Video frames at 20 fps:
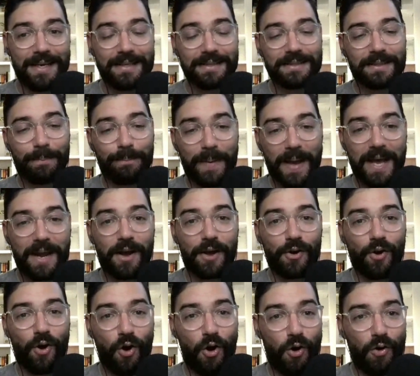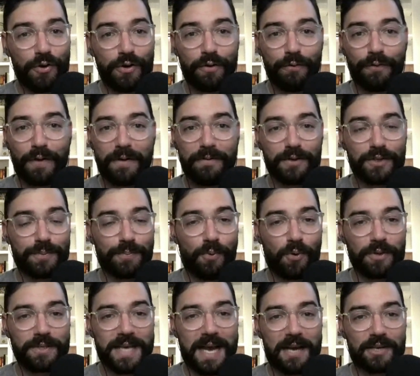to bet on all your favorite
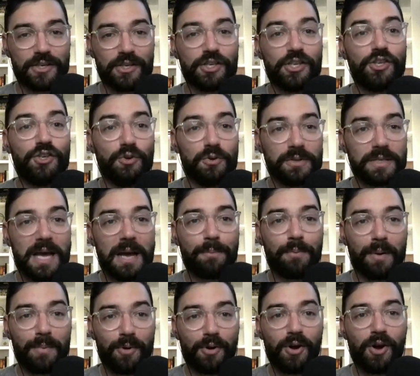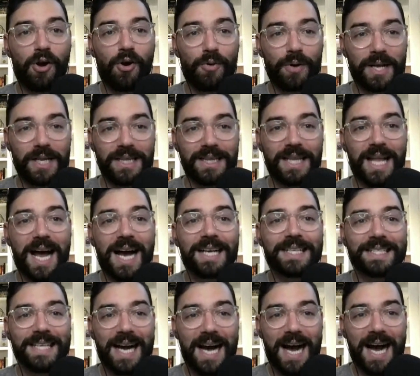sports action. Use that promo code
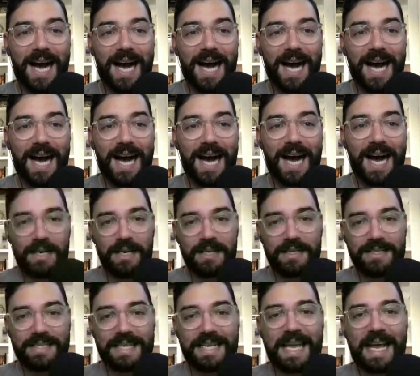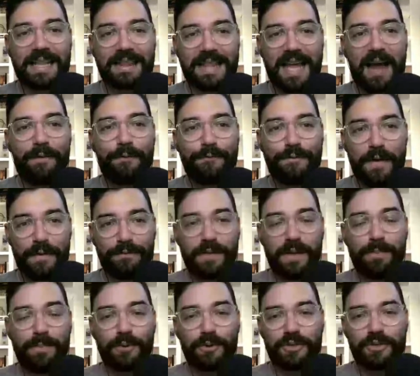locked on to get that
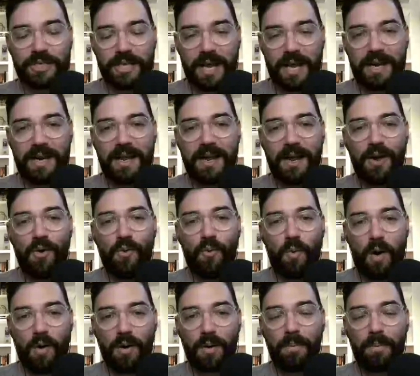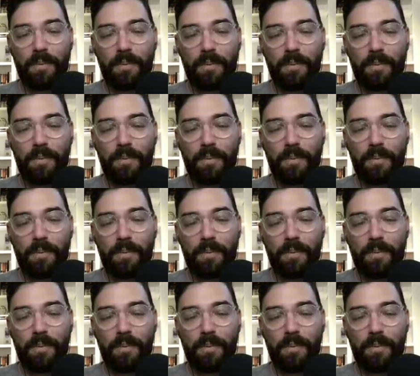50% welcome bonus.